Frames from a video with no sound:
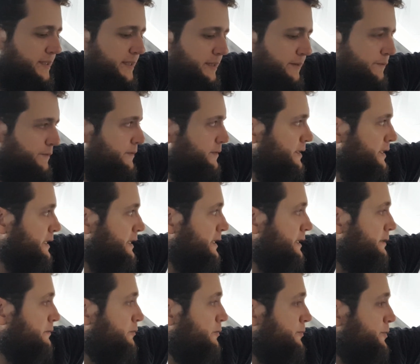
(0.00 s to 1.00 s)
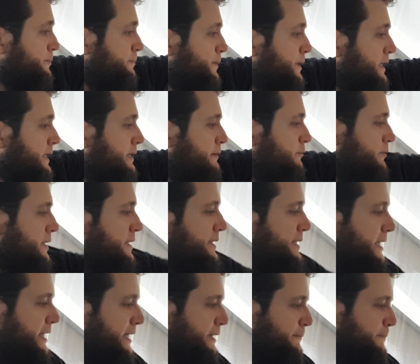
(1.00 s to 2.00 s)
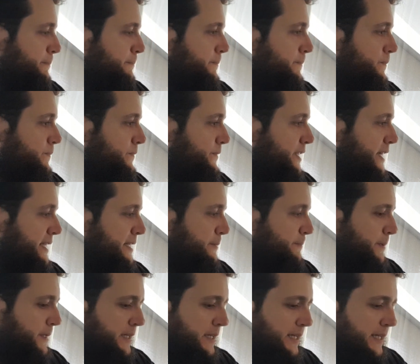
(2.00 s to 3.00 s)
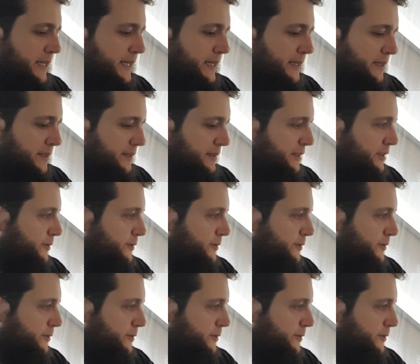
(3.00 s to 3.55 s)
7, what was P? We're saying that's P here,